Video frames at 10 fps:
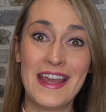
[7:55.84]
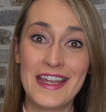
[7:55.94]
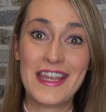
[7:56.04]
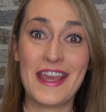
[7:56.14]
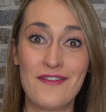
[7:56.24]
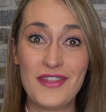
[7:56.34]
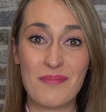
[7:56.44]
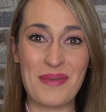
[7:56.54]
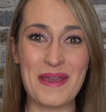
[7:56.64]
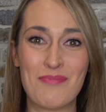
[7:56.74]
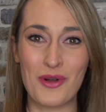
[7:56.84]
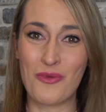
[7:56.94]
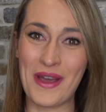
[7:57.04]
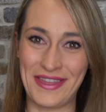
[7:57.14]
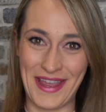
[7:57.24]
give the people
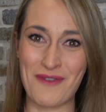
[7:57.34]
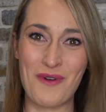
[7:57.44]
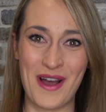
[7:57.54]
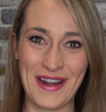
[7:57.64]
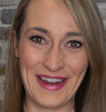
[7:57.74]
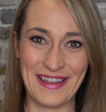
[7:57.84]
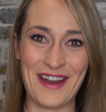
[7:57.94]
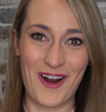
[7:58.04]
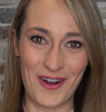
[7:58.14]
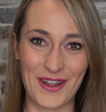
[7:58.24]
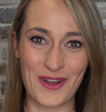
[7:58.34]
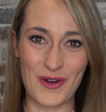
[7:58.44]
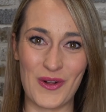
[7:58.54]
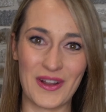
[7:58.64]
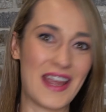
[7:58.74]
what they want in the
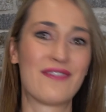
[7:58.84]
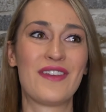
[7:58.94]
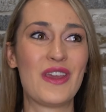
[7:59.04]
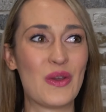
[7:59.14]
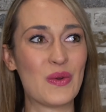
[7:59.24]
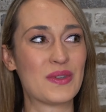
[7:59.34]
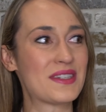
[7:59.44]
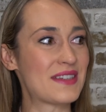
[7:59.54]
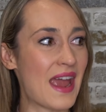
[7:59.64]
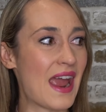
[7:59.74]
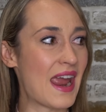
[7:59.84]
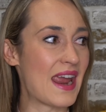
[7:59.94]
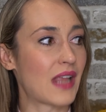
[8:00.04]
article. If you say